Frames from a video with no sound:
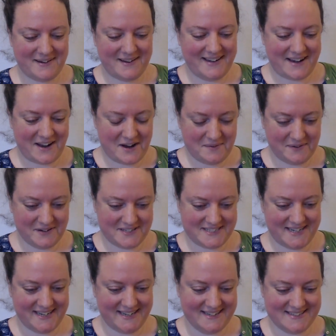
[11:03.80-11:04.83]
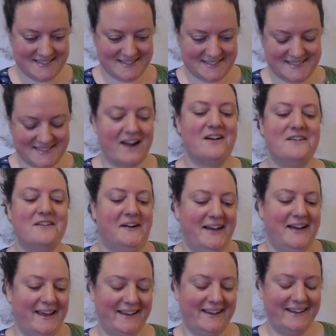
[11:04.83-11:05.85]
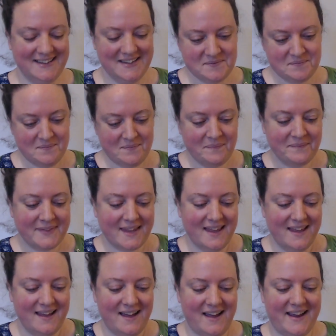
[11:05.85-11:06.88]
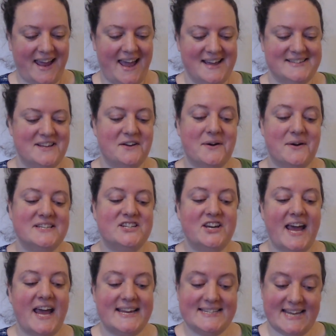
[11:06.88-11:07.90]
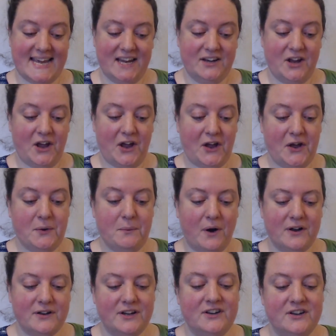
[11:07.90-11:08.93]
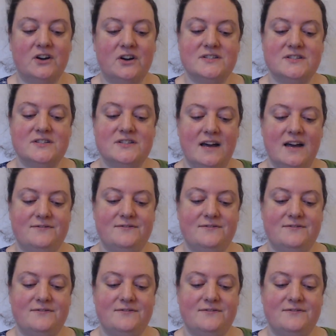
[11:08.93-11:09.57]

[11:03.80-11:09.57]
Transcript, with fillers: I know watching, it's terrifying. Okay, so question 18. Who won an Oscar for